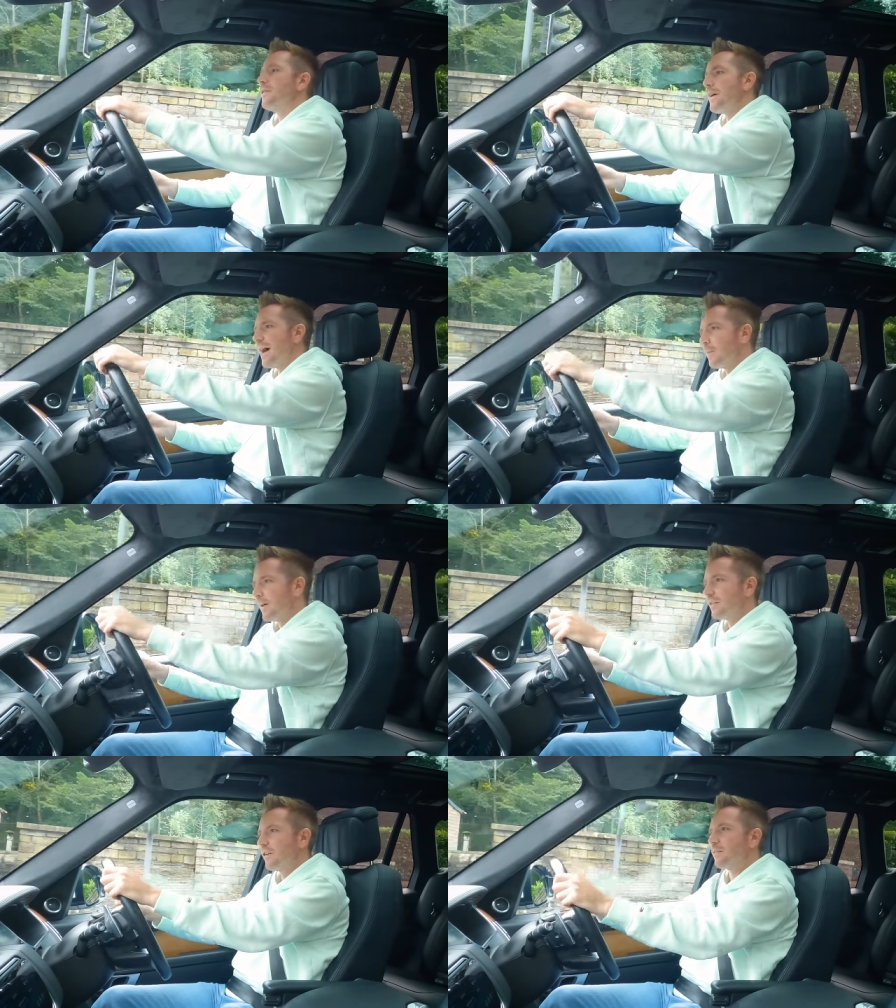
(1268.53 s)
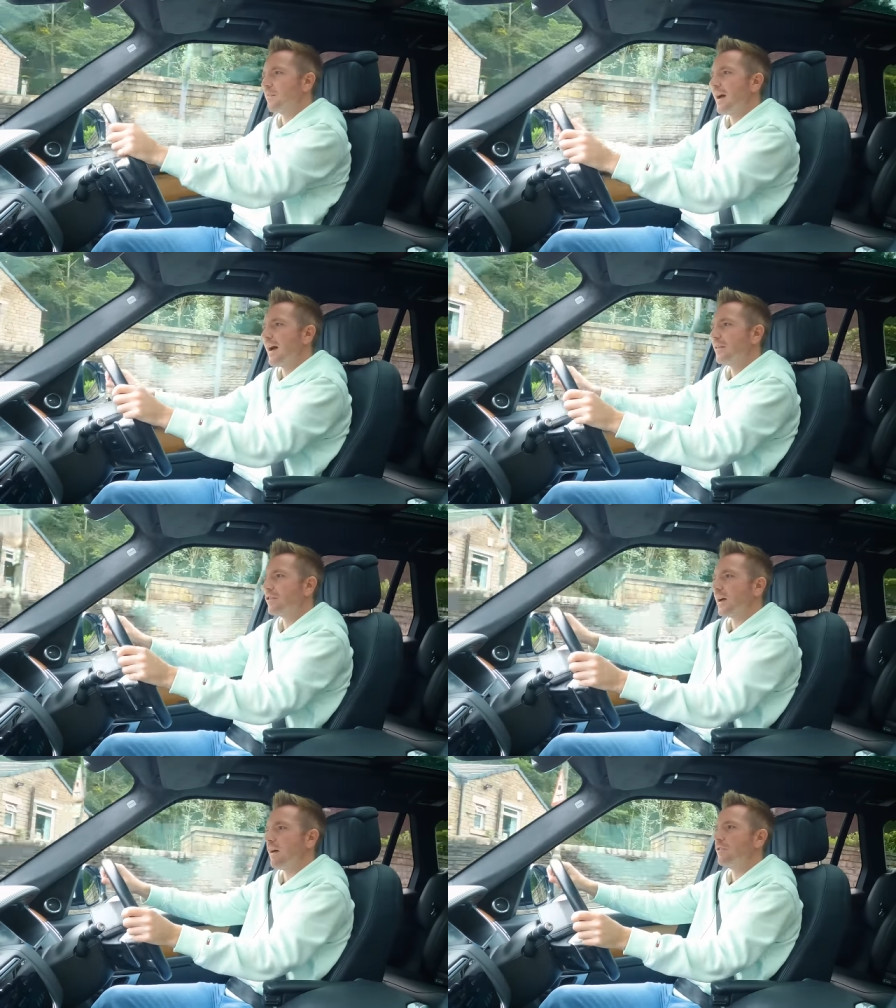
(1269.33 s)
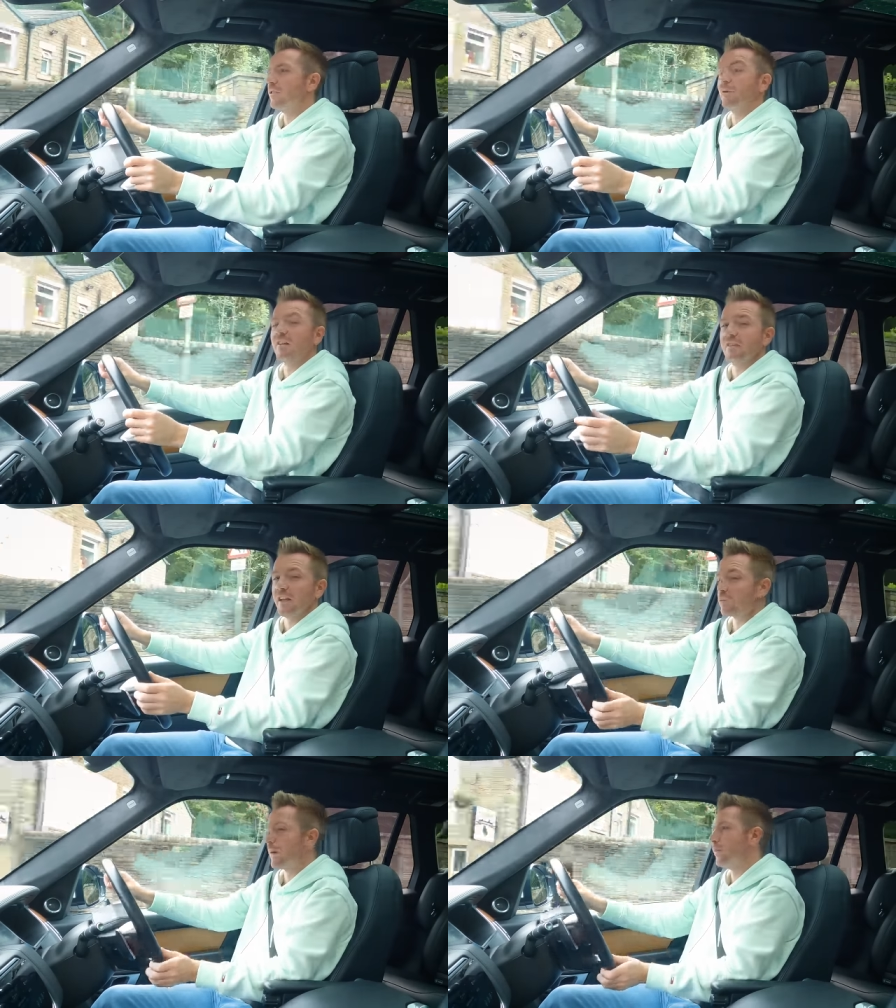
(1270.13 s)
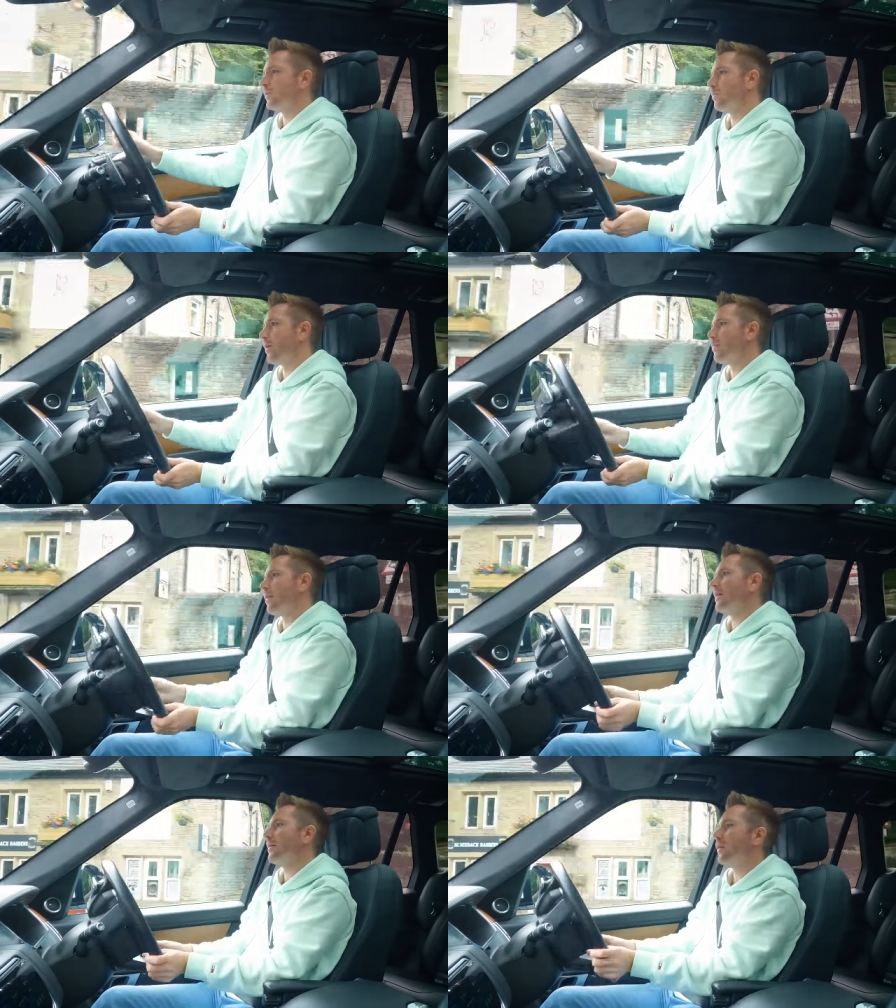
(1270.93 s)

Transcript: Then I picked it up from there and took it over to Prestige Wheels in Bredbury